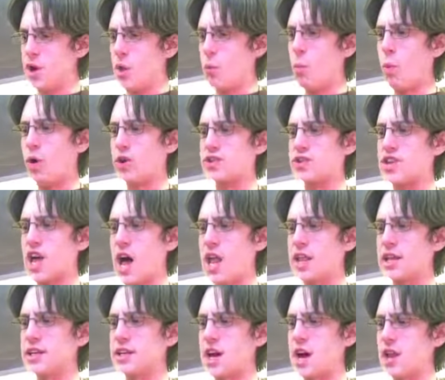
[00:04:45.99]
More
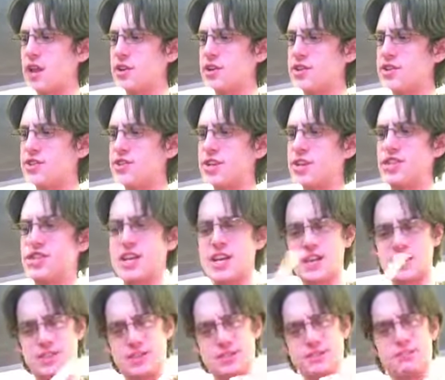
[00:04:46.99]
solid colors, such
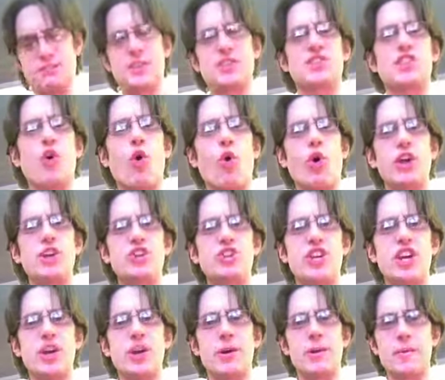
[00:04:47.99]
as this orange
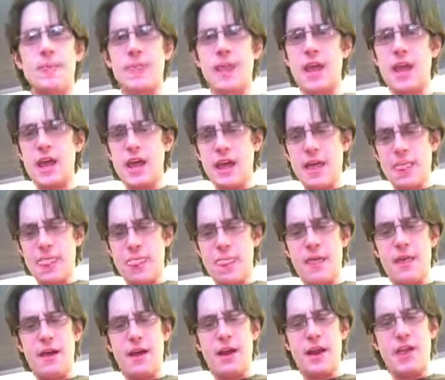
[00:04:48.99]
here,
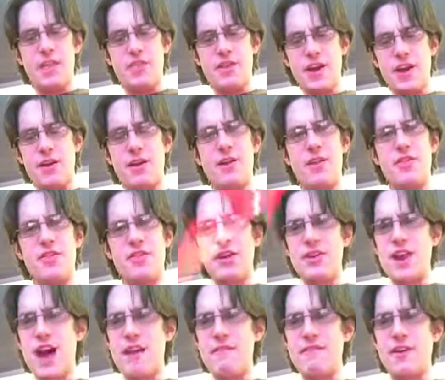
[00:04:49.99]
they're
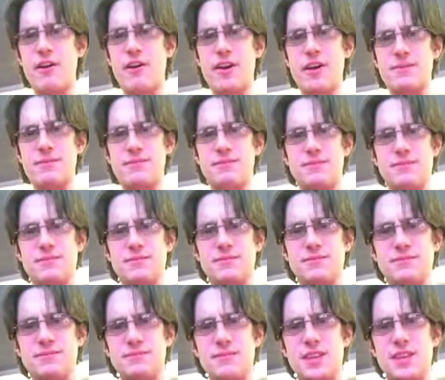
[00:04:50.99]
not very.
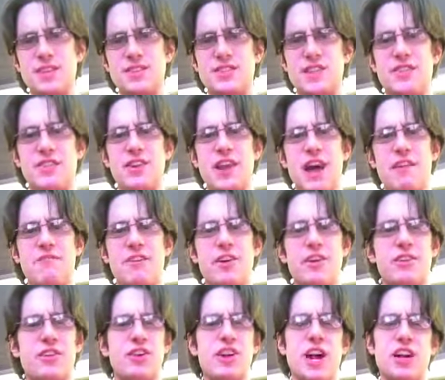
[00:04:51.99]
See, they're
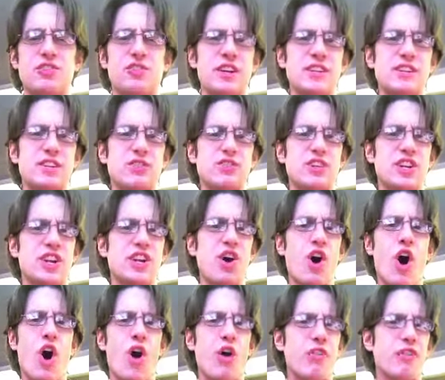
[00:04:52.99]
not translucent at
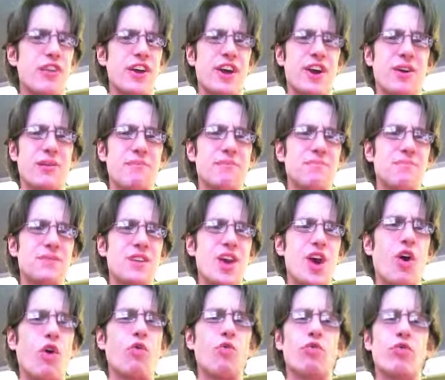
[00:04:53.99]
all. They're
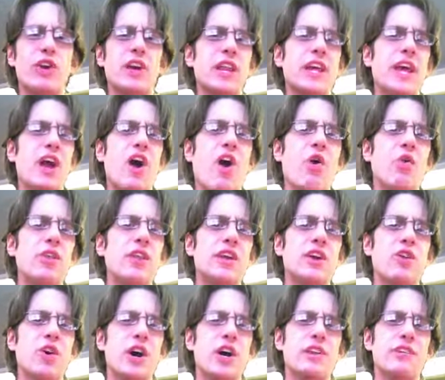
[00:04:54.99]
really only
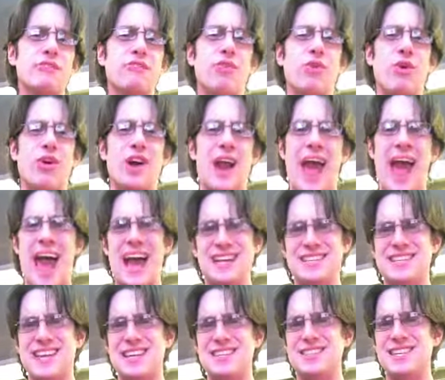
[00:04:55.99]
good for
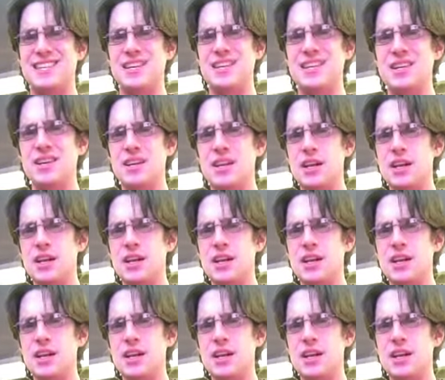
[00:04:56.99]
accenting